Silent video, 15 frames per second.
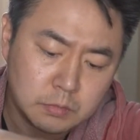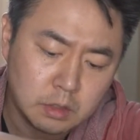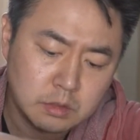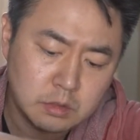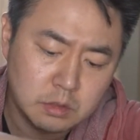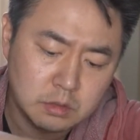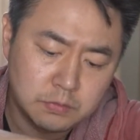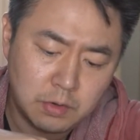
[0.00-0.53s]

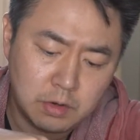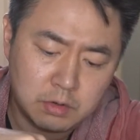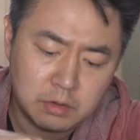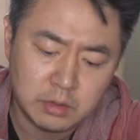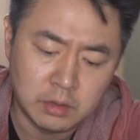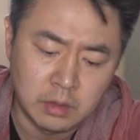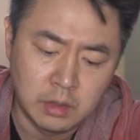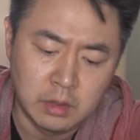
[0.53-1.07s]
so it's
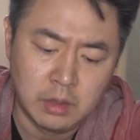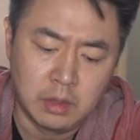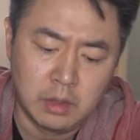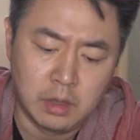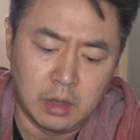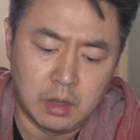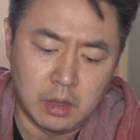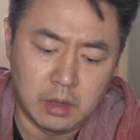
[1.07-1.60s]
very
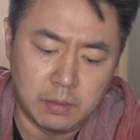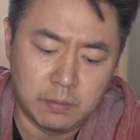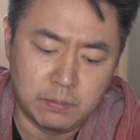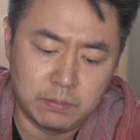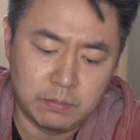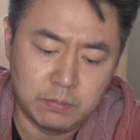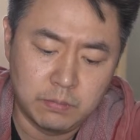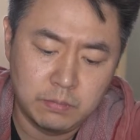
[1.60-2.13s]

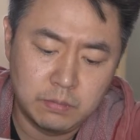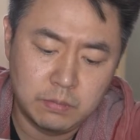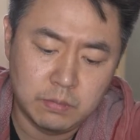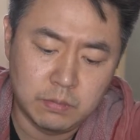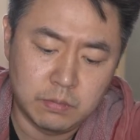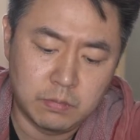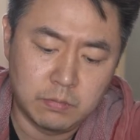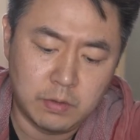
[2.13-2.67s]
um,
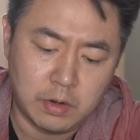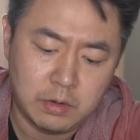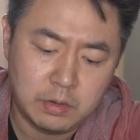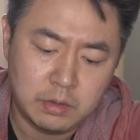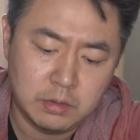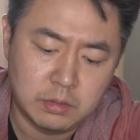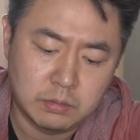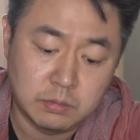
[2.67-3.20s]

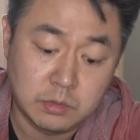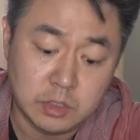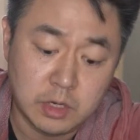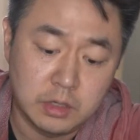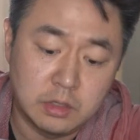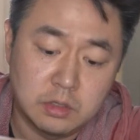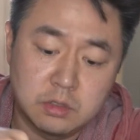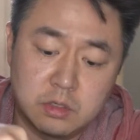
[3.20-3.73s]
very
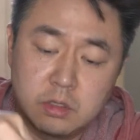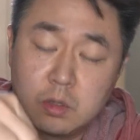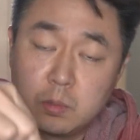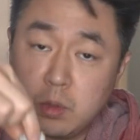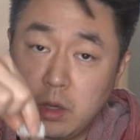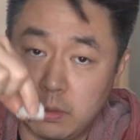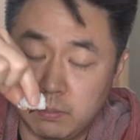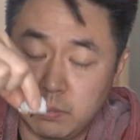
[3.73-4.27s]
Chinese in a good
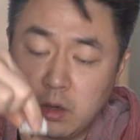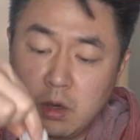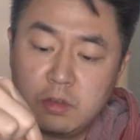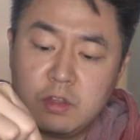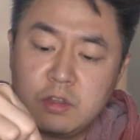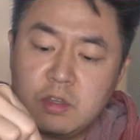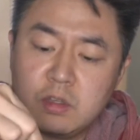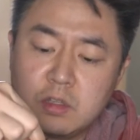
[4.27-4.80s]
way, like
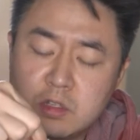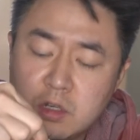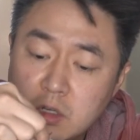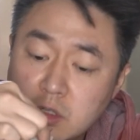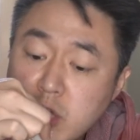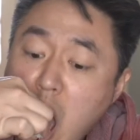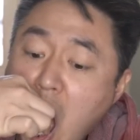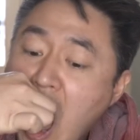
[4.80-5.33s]
authentically Chinese.